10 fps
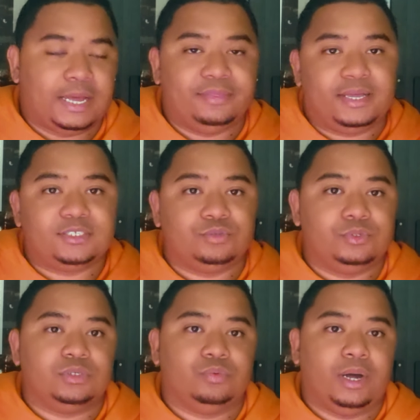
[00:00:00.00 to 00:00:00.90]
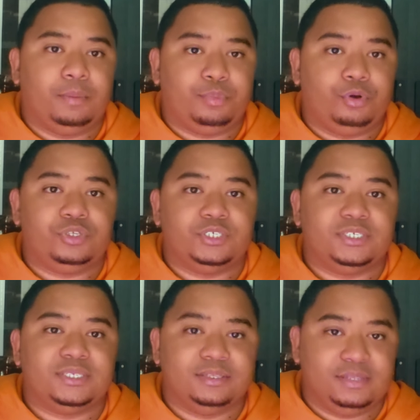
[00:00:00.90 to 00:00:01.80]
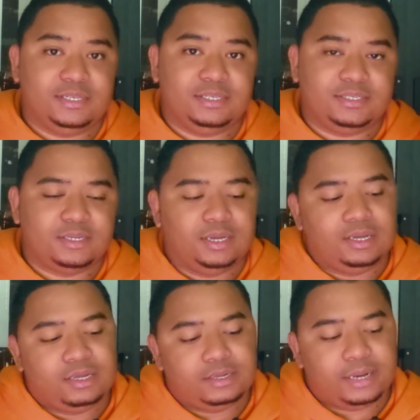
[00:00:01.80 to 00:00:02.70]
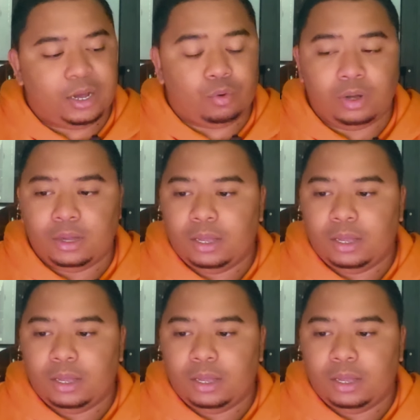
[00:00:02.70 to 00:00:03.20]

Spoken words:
And that's the reason why I purchased these. Now,